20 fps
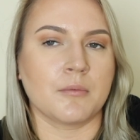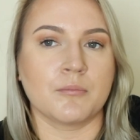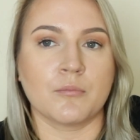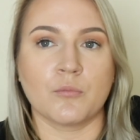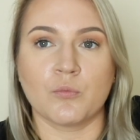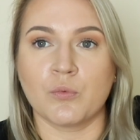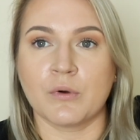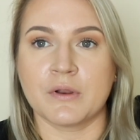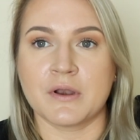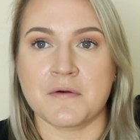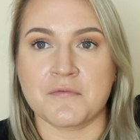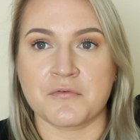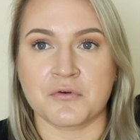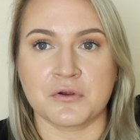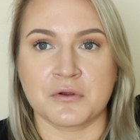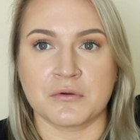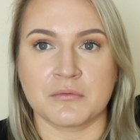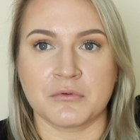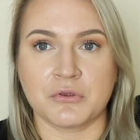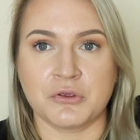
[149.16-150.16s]

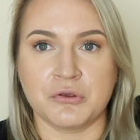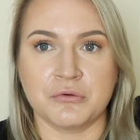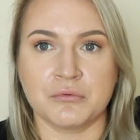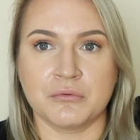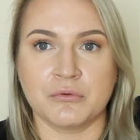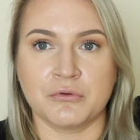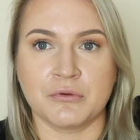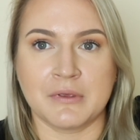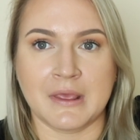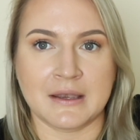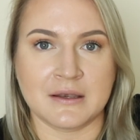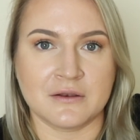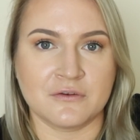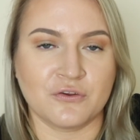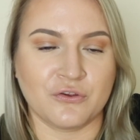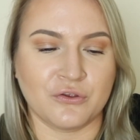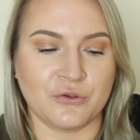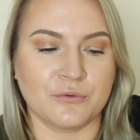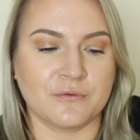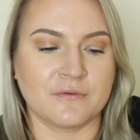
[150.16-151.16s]
whenever you get
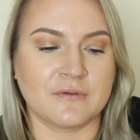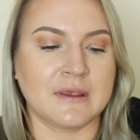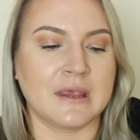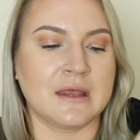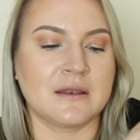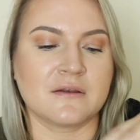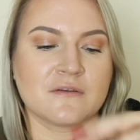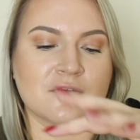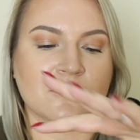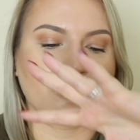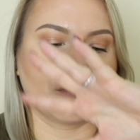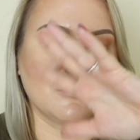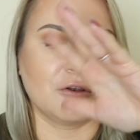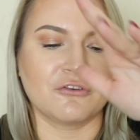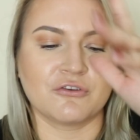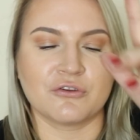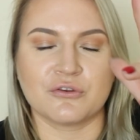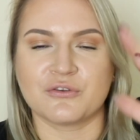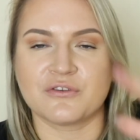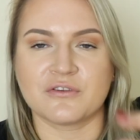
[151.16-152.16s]
into using it, it's going
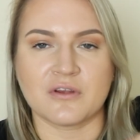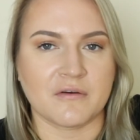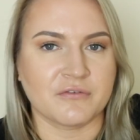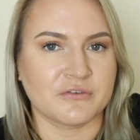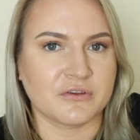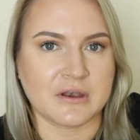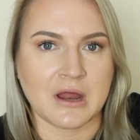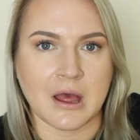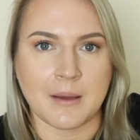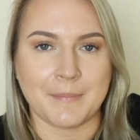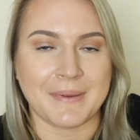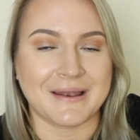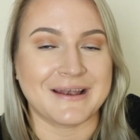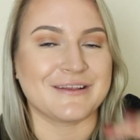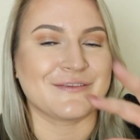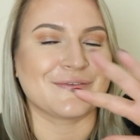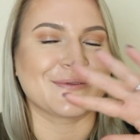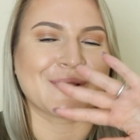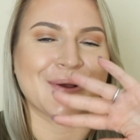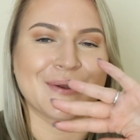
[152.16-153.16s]
to soften up and
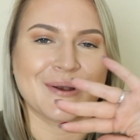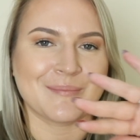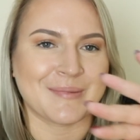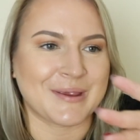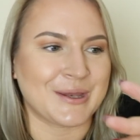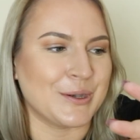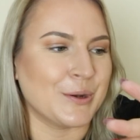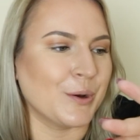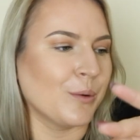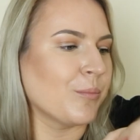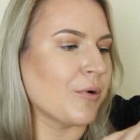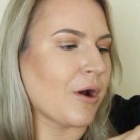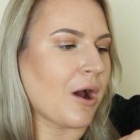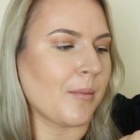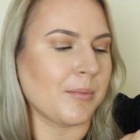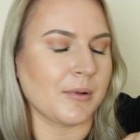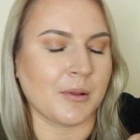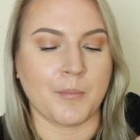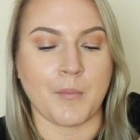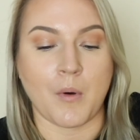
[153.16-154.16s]
it's going to be no
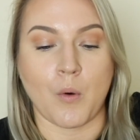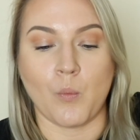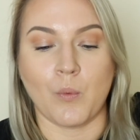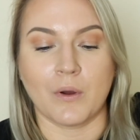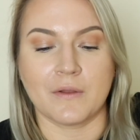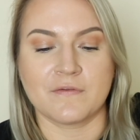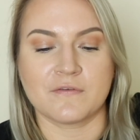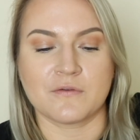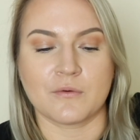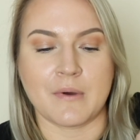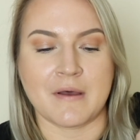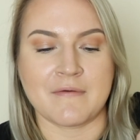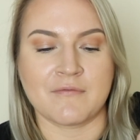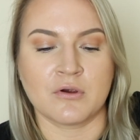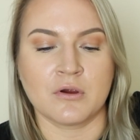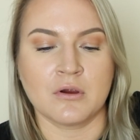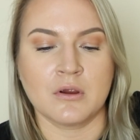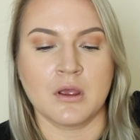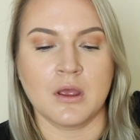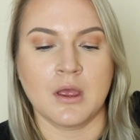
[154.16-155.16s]
problem
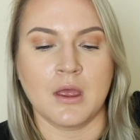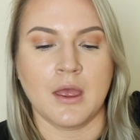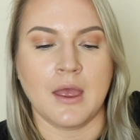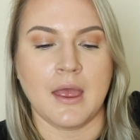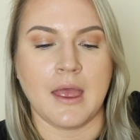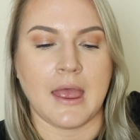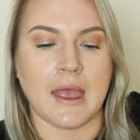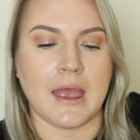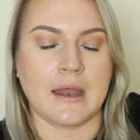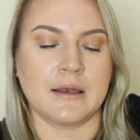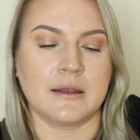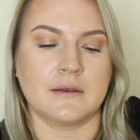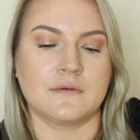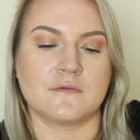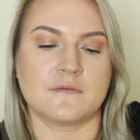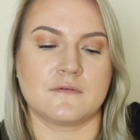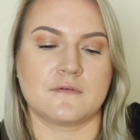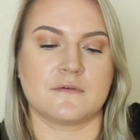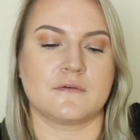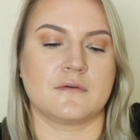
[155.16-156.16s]
whatsoever. And
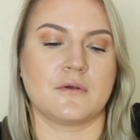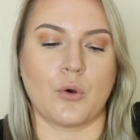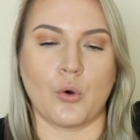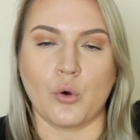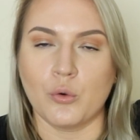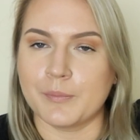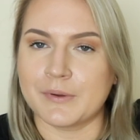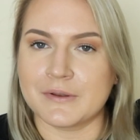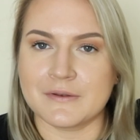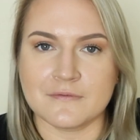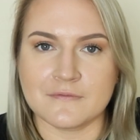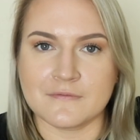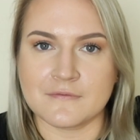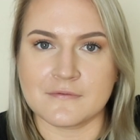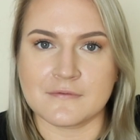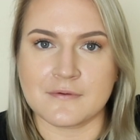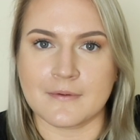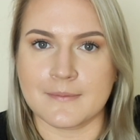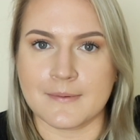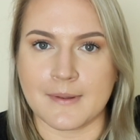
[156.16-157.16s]
it
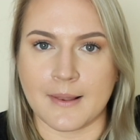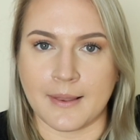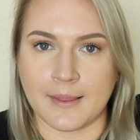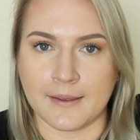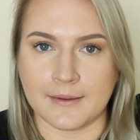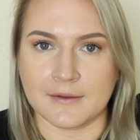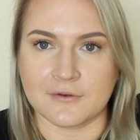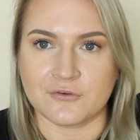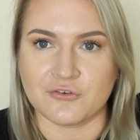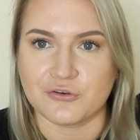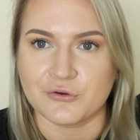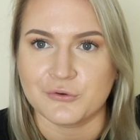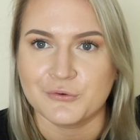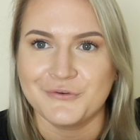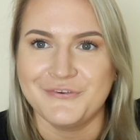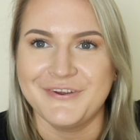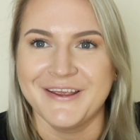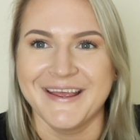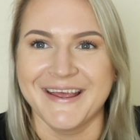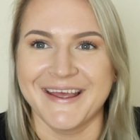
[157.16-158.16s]
opens like it should.